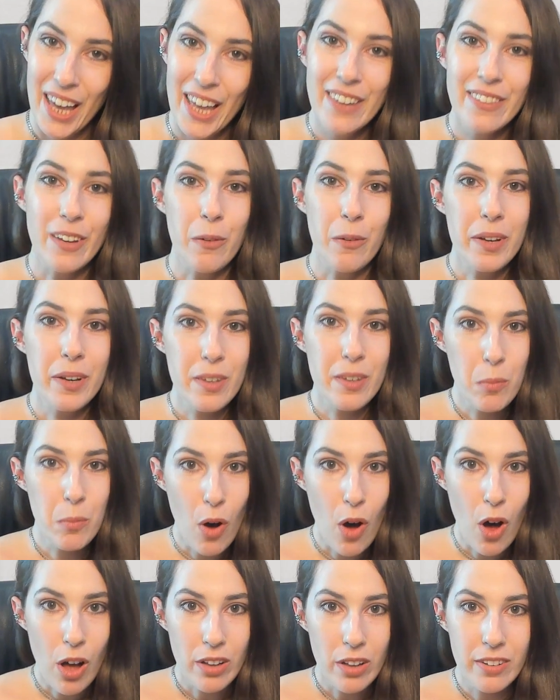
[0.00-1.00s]
There is a
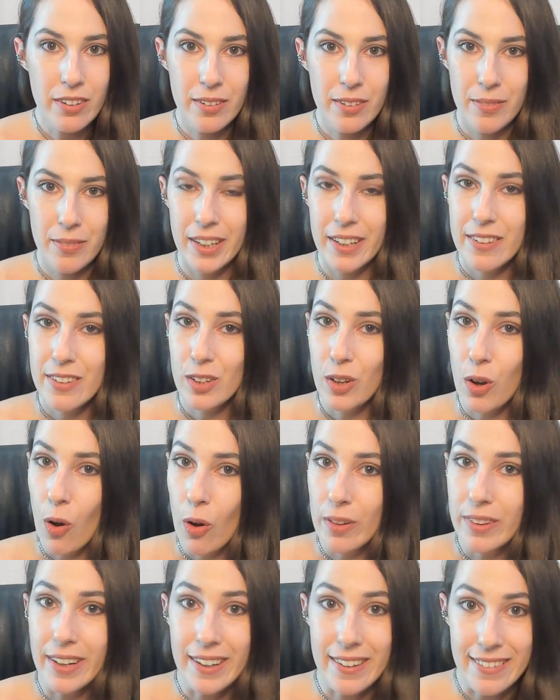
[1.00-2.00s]
mod, it's
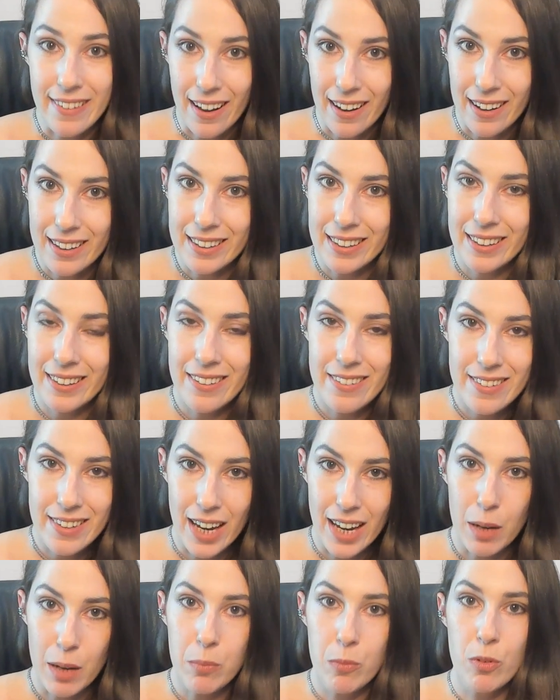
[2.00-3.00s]
called exactly the
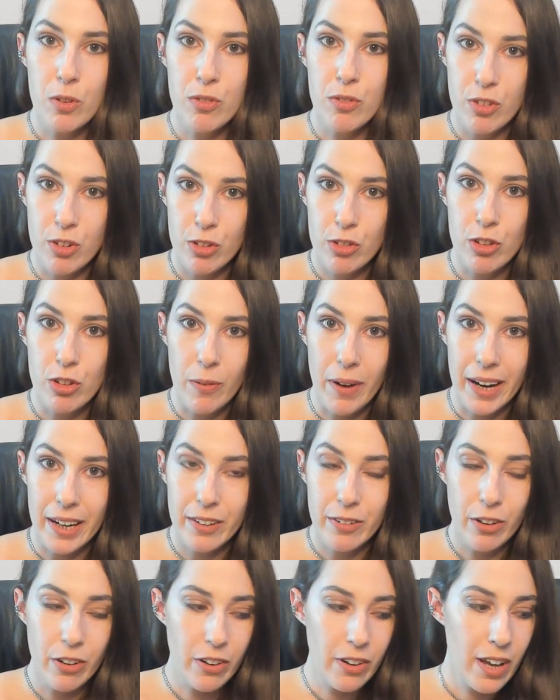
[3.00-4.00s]
same,
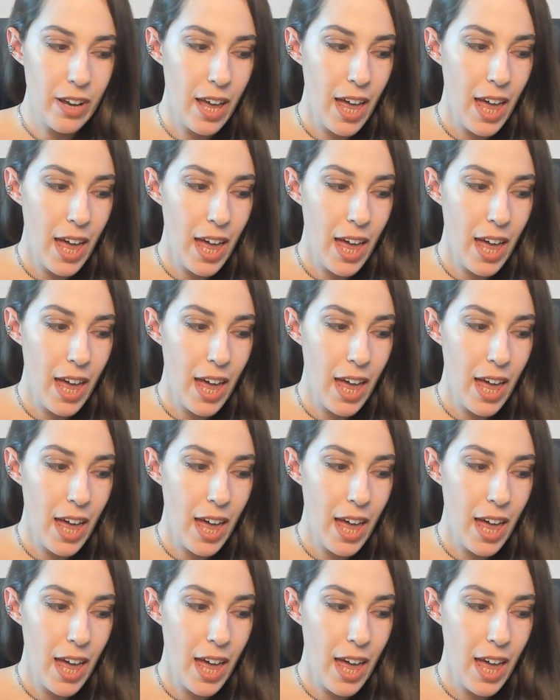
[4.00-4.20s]
refrigerator,